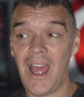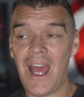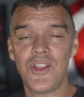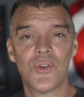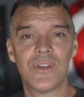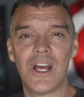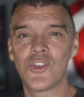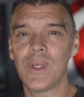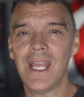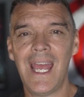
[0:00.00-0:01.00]
and you're not
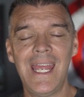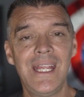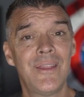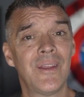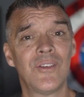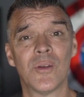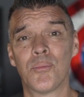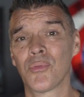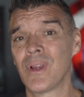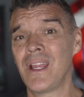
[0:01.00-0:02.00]
doing anything to
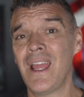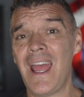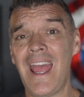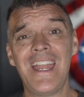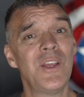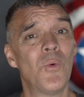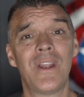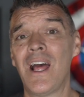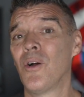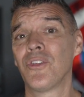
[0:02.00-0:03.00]
bring
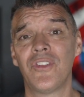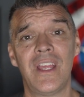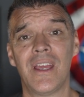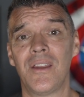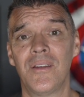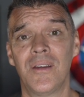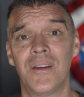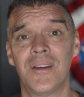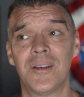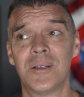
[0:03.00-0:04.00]
anyone else in
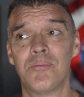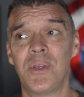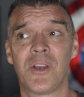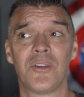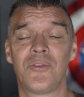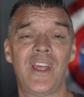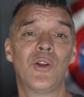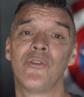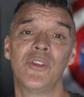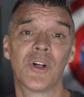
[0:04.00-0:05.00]
because they
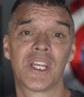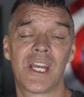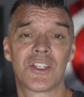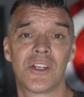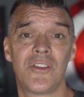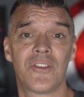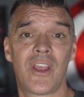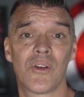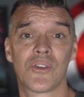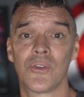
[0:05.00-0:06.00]
don't feel a connection to these
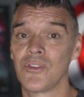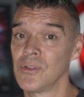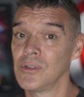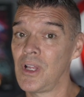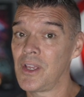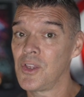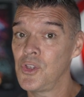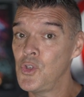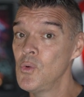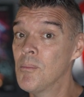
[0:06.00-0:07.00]
characters like
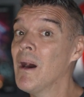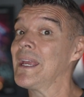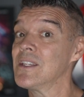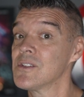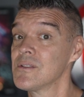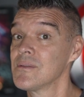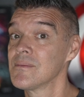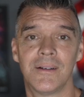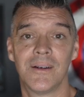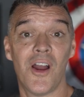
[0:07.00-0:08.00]
you might.
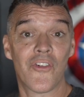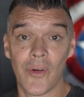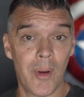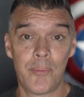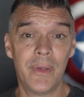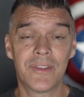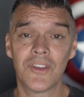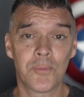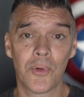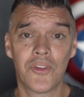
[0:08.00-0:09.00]
From a
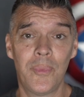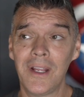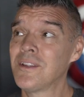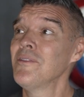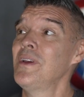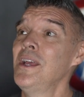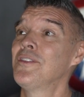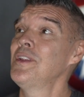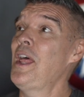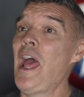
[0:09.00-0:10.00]
business perspective,
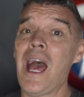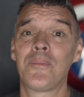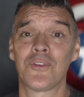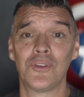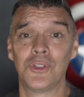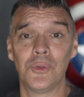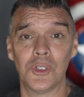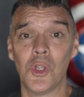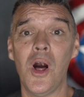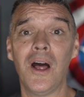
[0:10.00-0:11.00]
it's an absolute
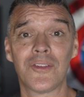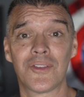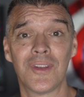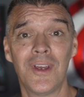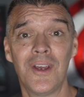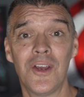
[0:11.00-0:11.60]
loss.